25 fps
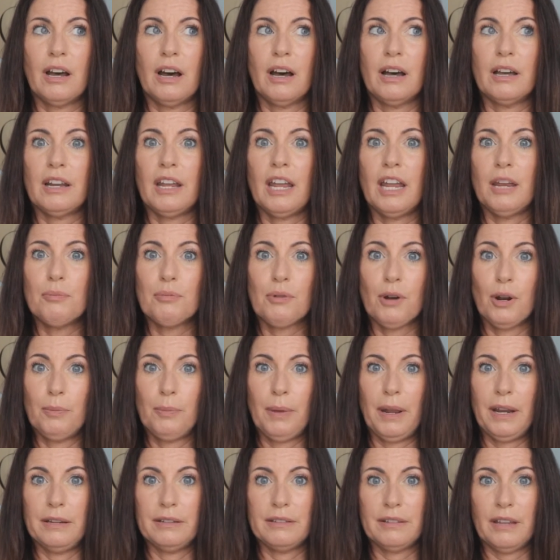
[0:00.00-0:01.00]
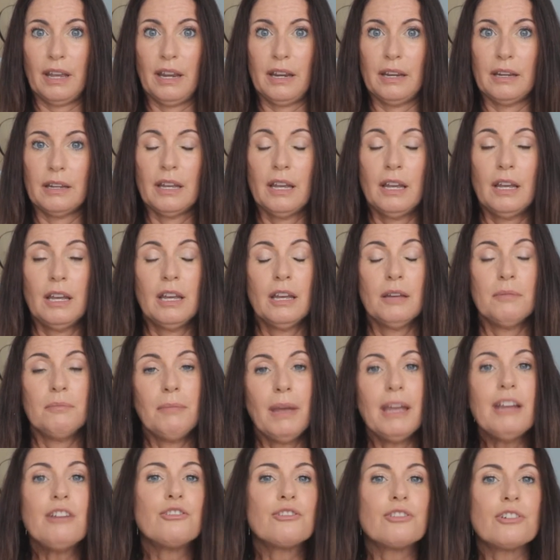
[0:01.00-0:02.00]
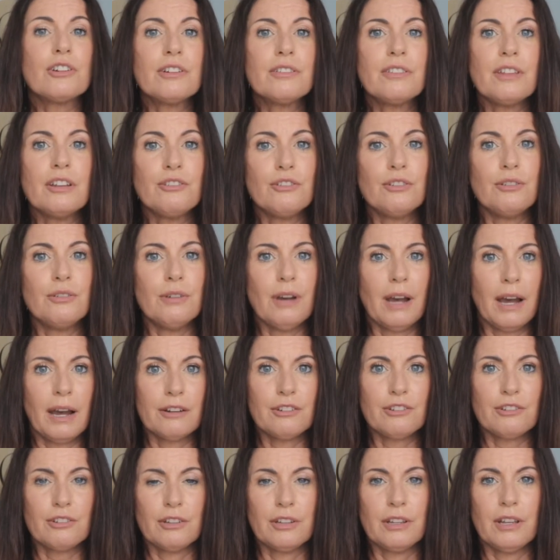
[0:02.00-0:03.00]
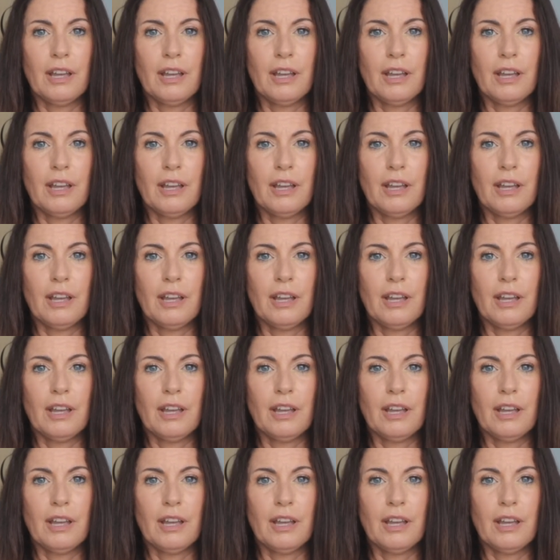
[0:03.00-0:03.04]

on a propane tank, make sure that you actually